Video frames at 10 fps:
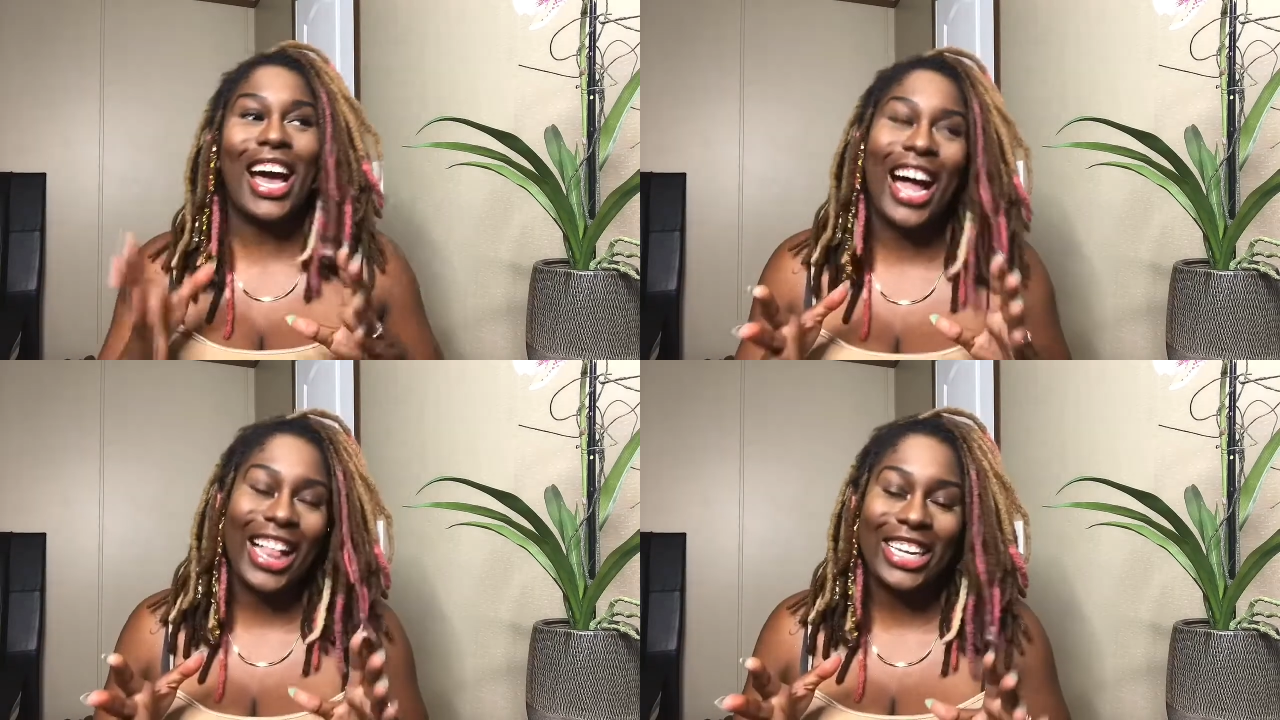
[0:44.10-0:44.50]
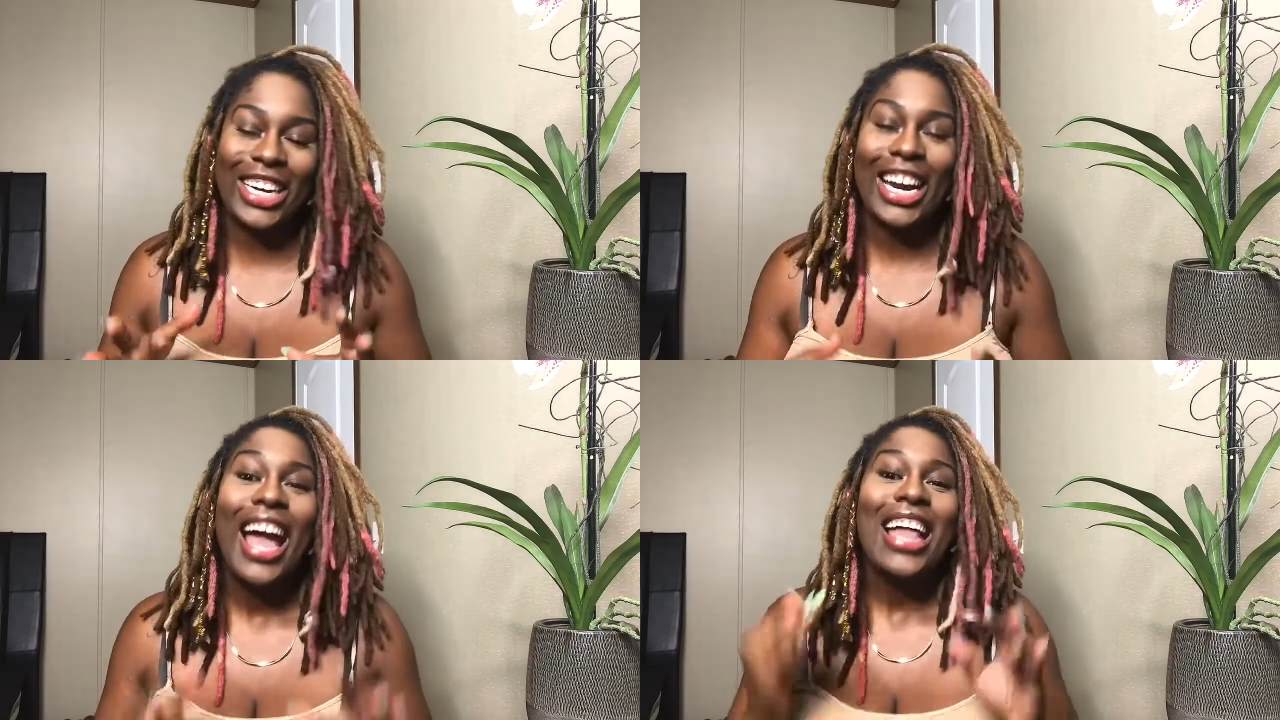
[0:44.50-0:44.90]

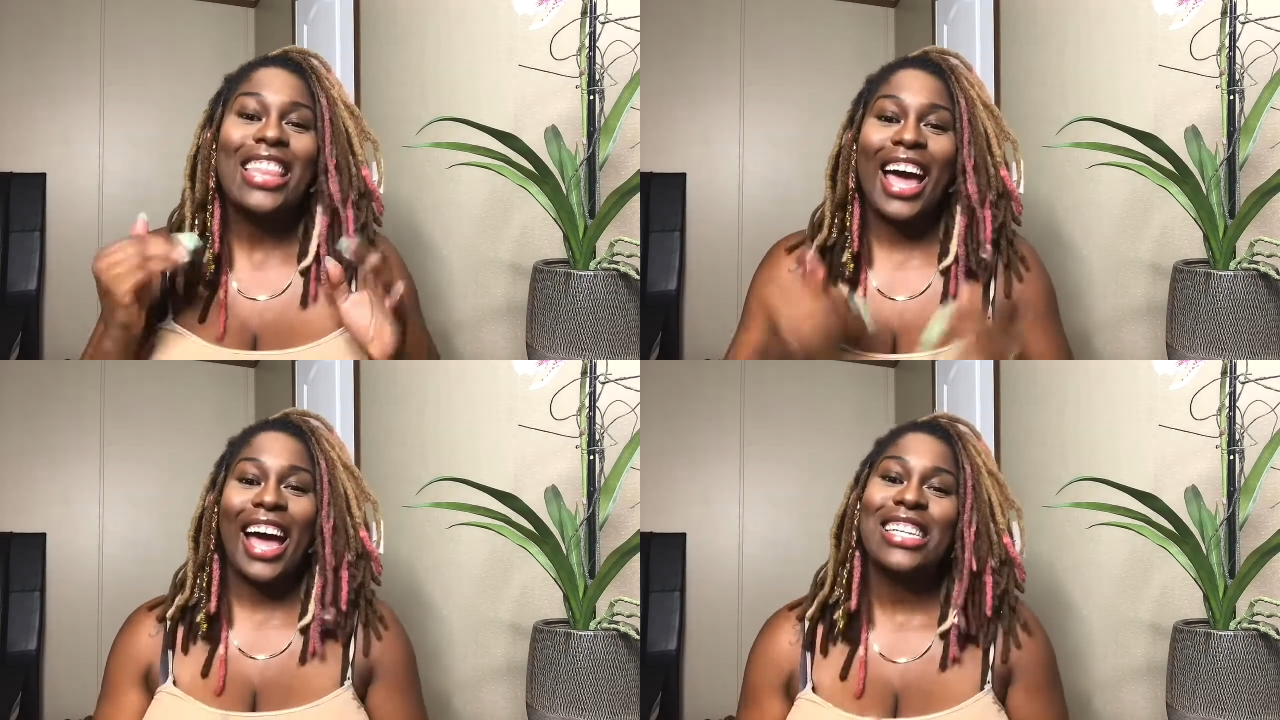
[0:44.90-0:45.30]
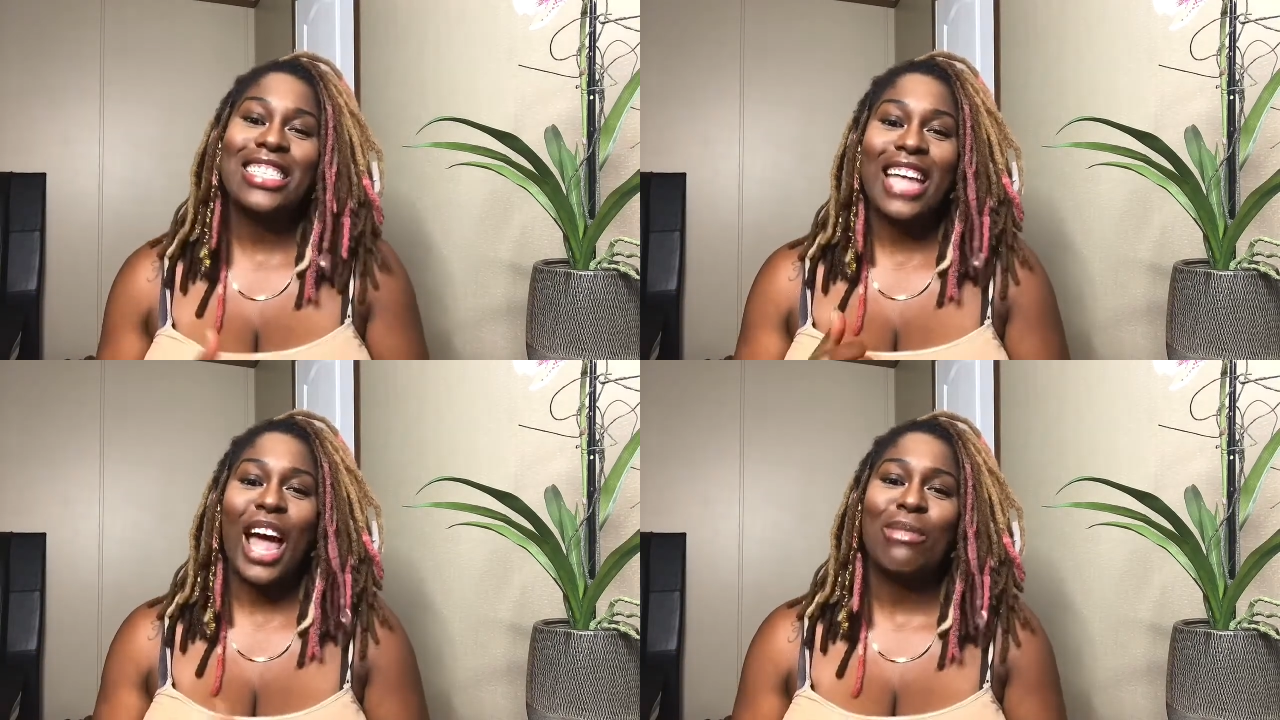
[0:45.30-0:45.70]
color that I
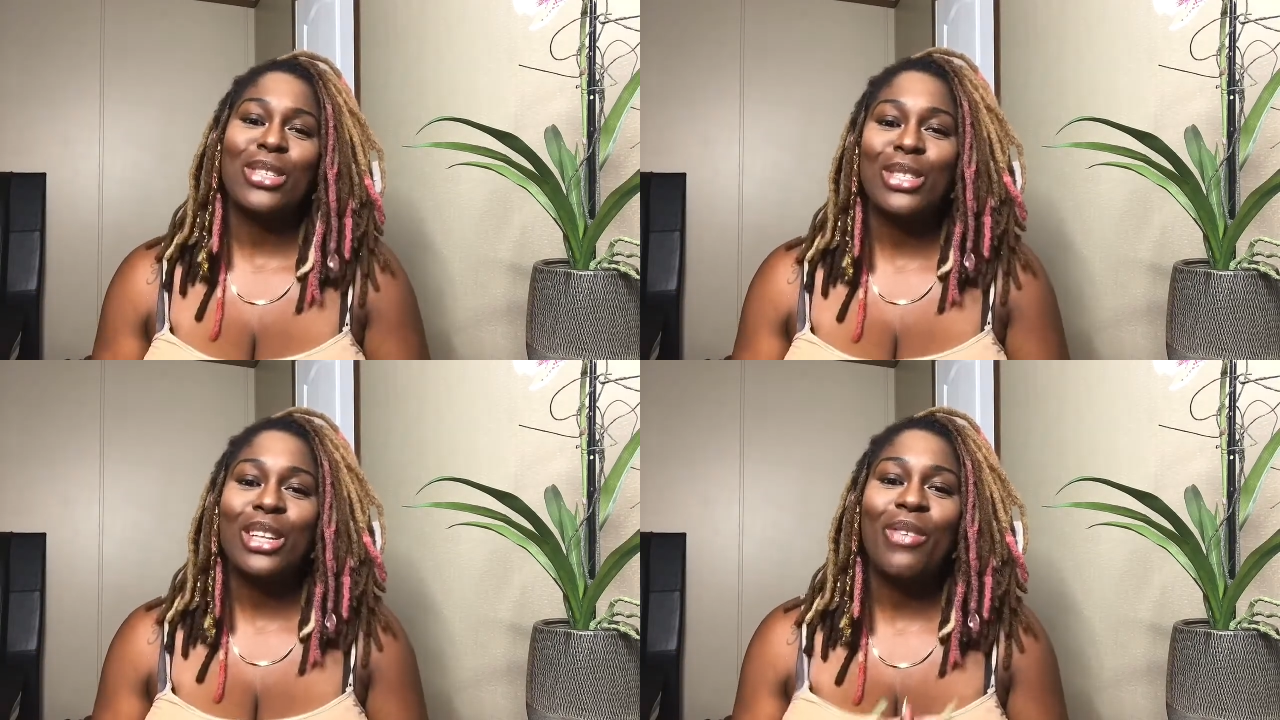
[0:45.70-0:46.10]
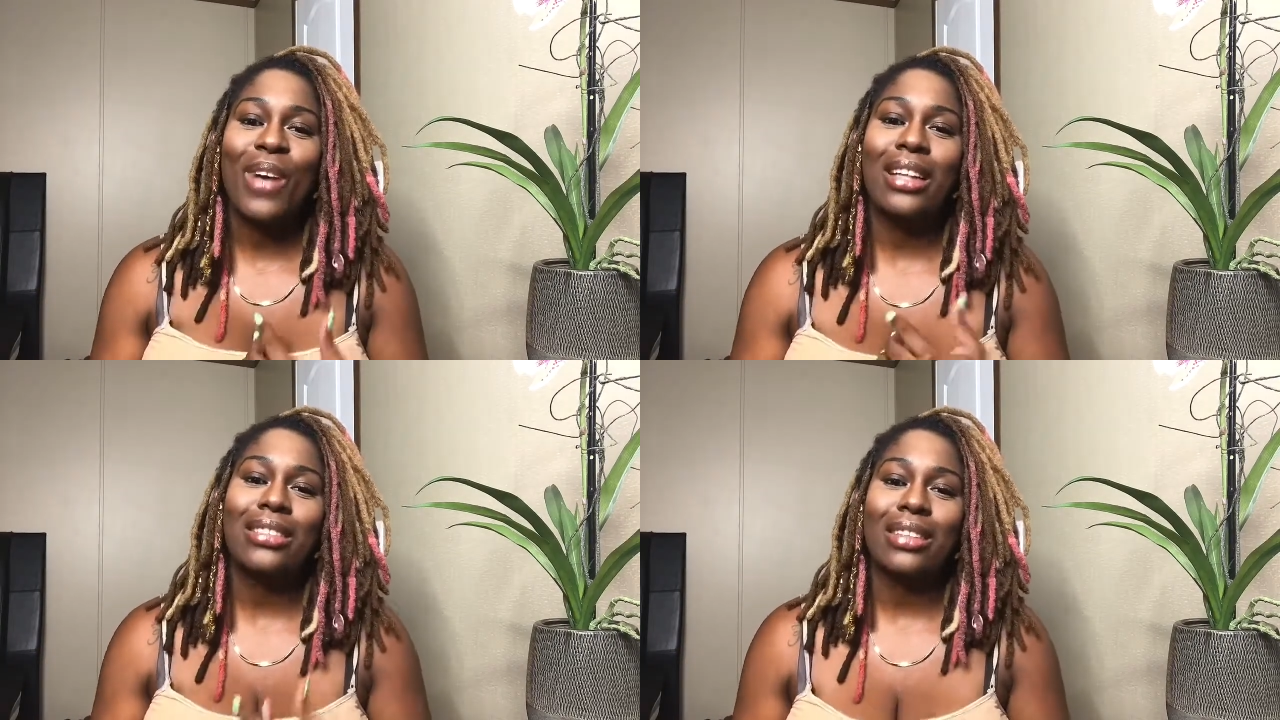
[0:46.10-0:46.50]
just absolutely
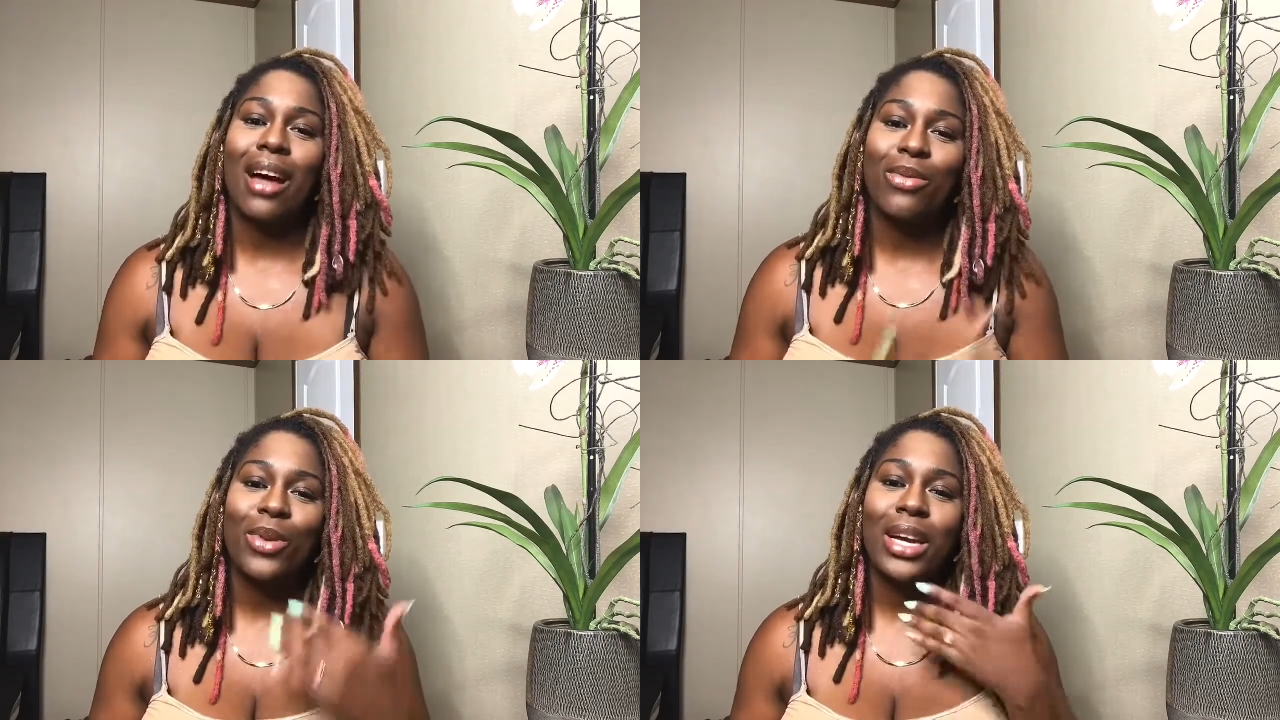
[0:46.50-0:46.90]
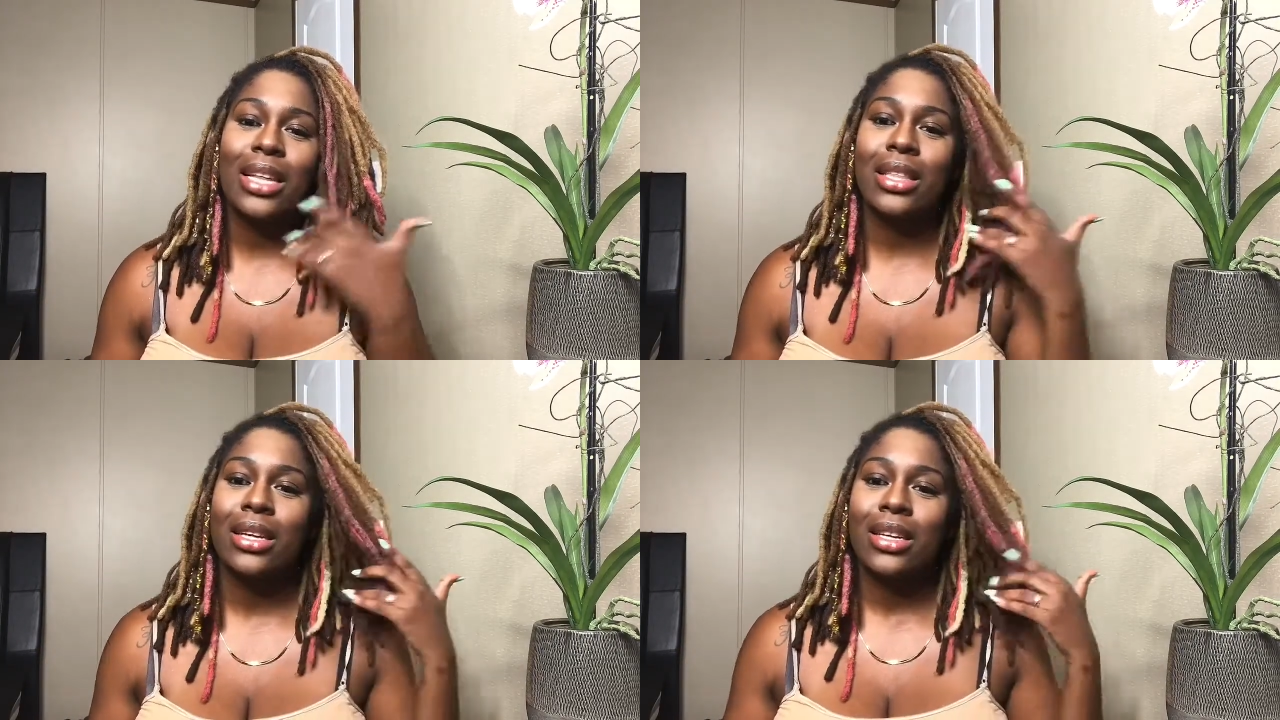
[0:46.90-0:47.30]
fell in love
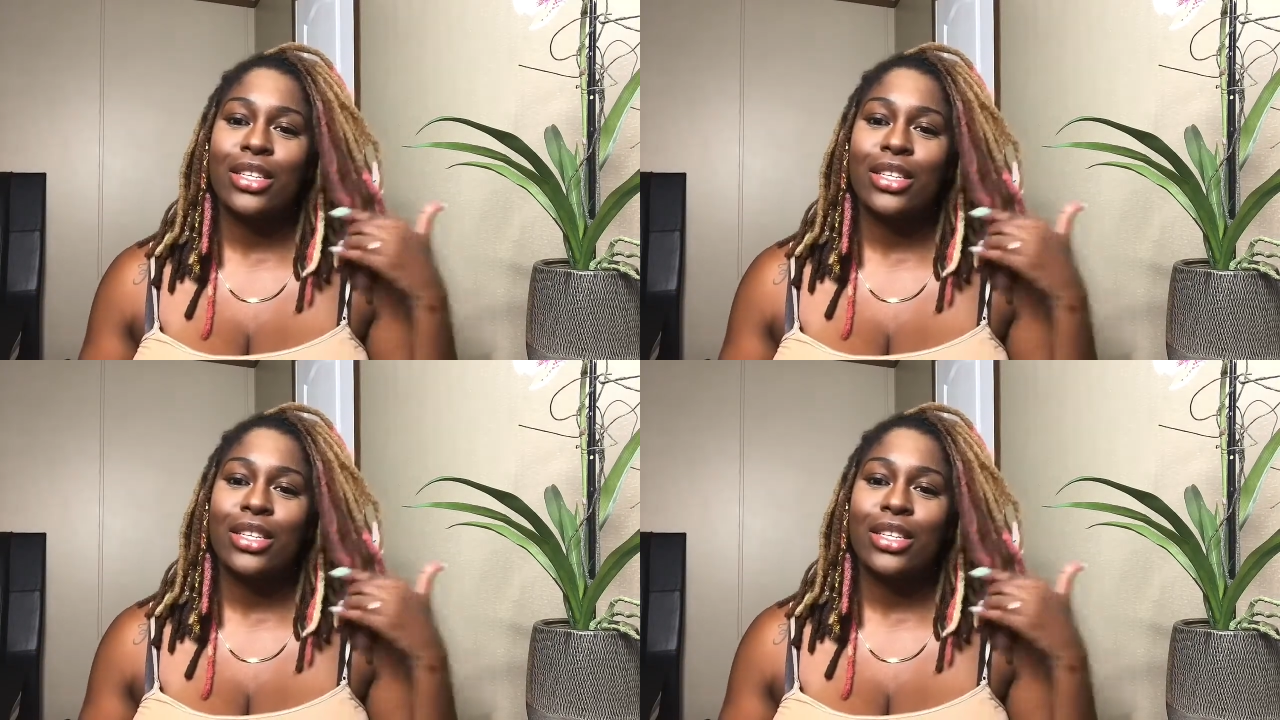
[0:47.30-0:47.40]
with.